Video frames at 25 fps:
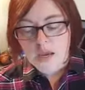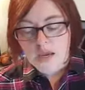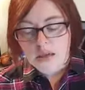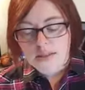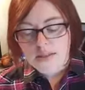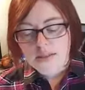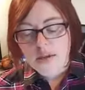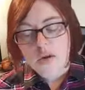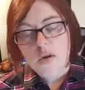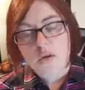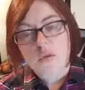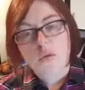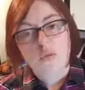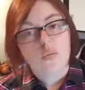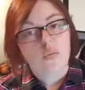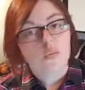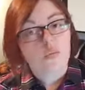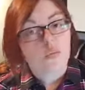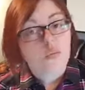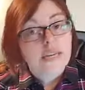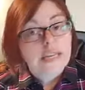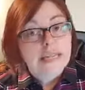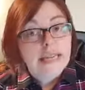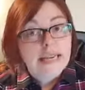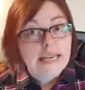So
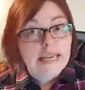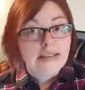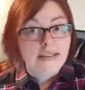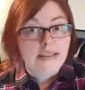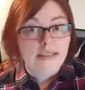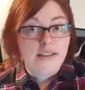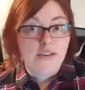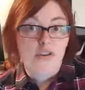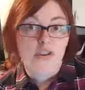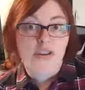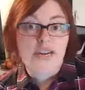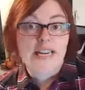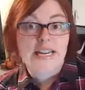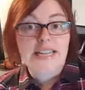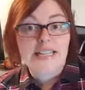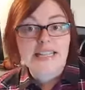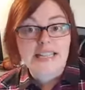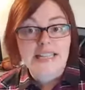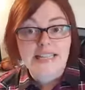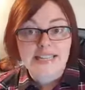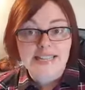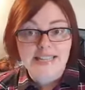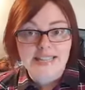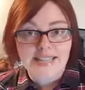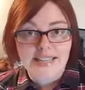really, the ingredient
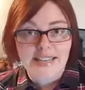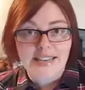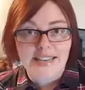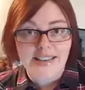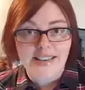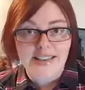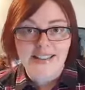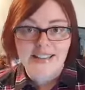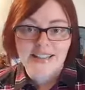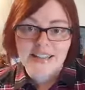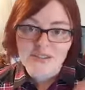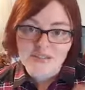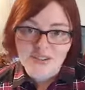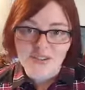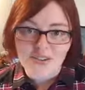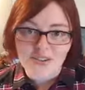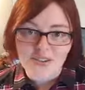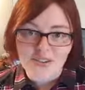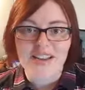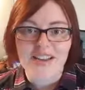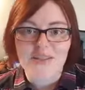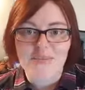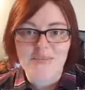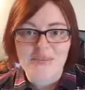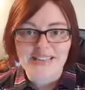list leaves a
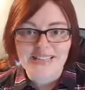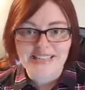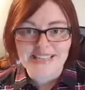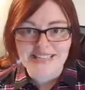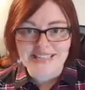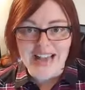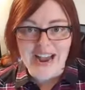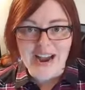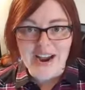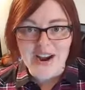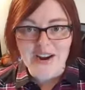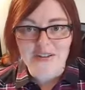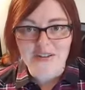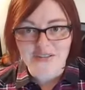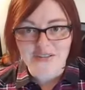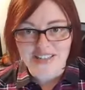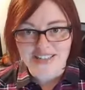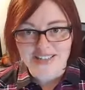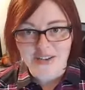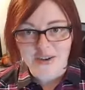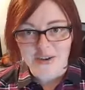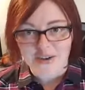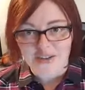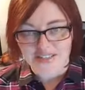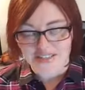lot to be desired for
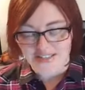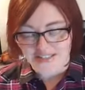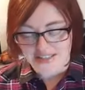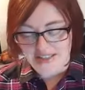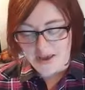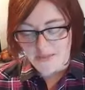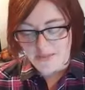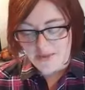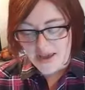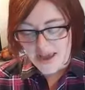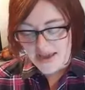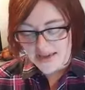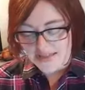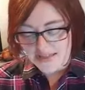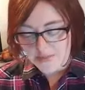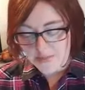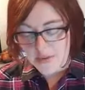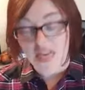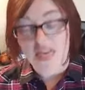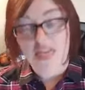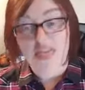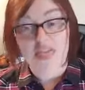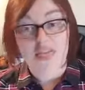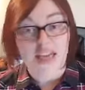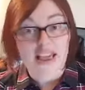these Hostess cupcakes,
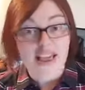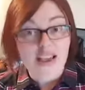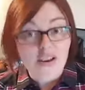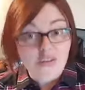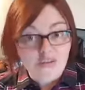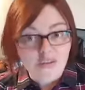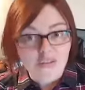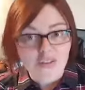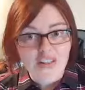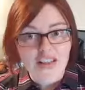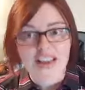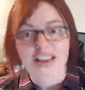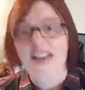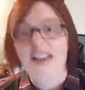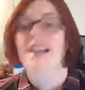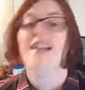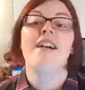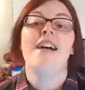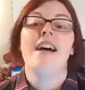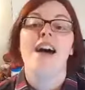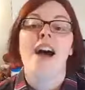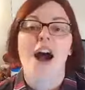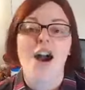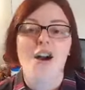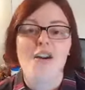but thankfully,
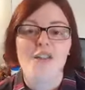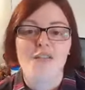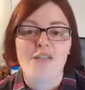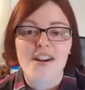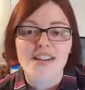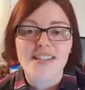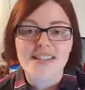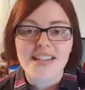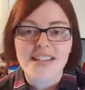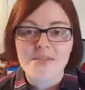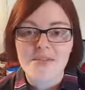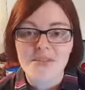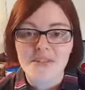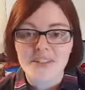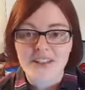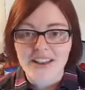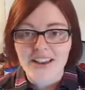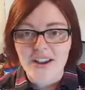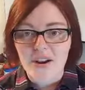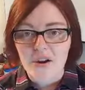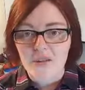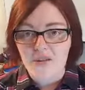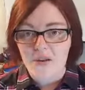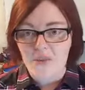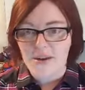our friend
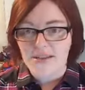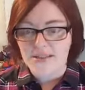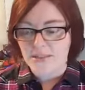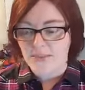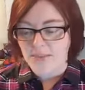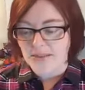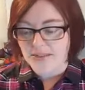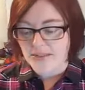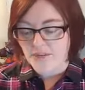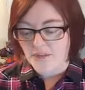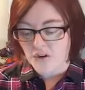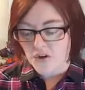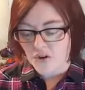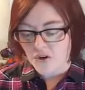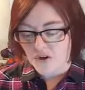Emily over at Recipes